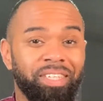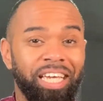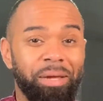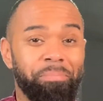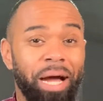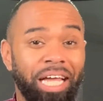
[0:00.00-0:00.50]

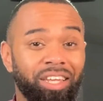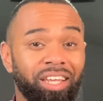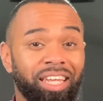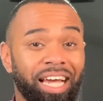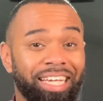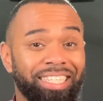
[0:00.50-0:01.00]
It might
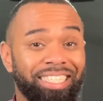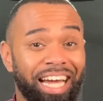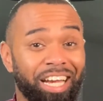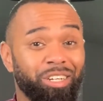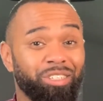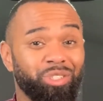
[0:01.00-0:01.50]
look like it's
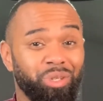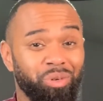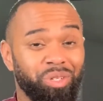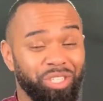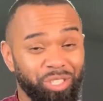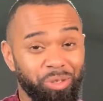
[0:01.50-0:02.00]
out of control
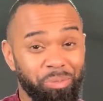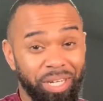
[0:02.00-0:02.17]
to you,